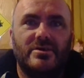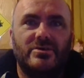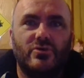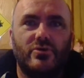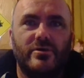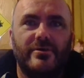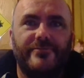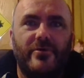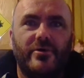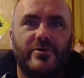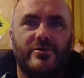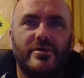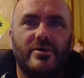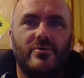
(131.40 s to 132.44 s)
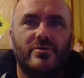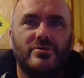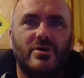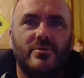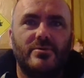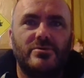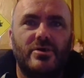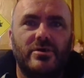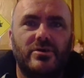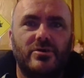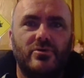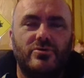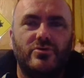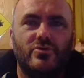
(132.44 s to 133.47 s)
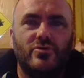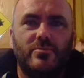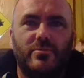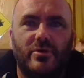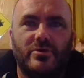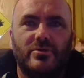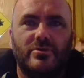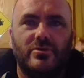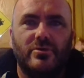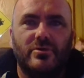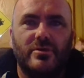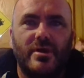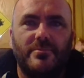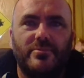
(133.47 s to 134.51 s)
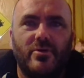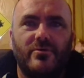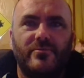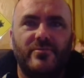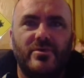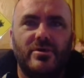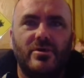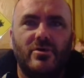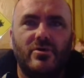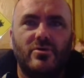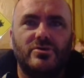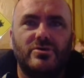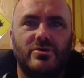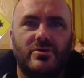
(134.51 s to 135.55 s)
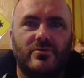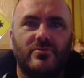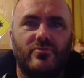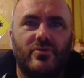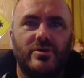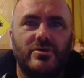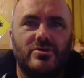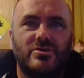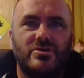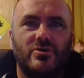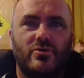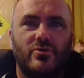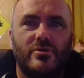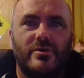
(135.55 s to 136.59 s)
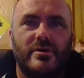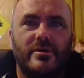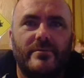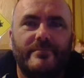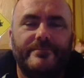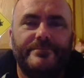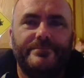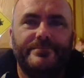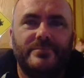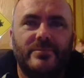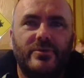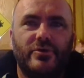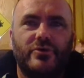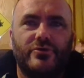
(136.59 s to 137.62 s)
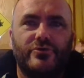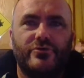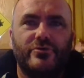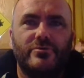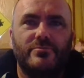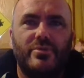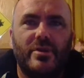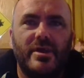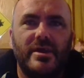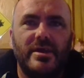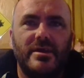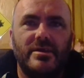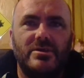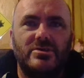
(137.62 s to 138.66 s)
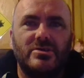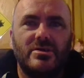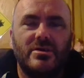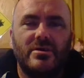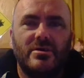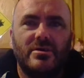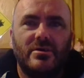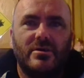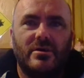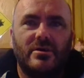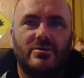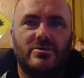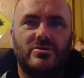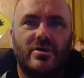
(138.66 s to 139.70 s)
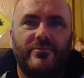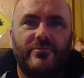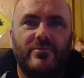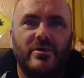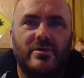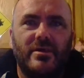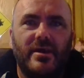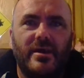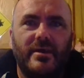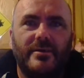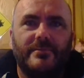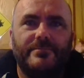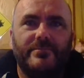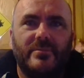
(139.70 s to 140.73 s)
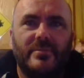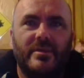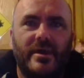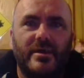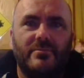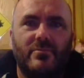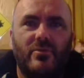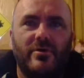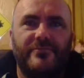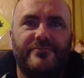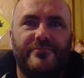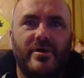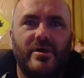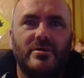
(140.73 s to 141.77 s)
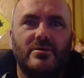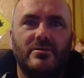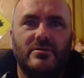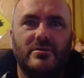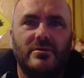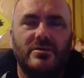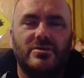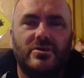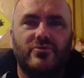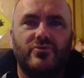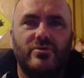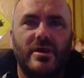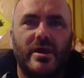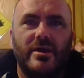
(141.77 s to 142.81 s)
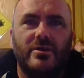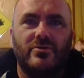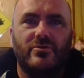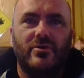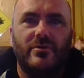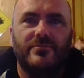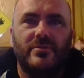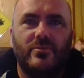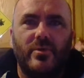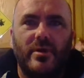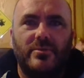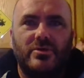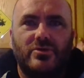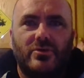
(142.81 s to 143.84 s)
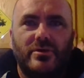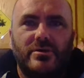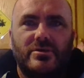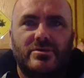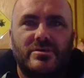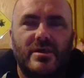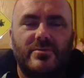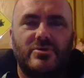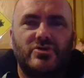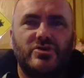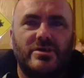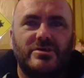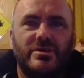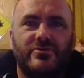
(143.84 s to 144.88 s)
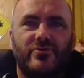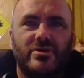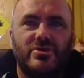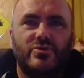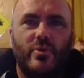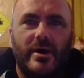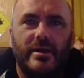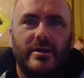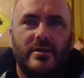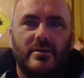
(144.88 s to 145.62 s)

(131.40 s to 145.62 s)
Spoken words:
Storyfire now is almost like YouTube. But you can upload videos, you can write your story, you can earn Blaze and stuff like that. And my friend, he's a creator of the website. His name is Jesse Ridgway.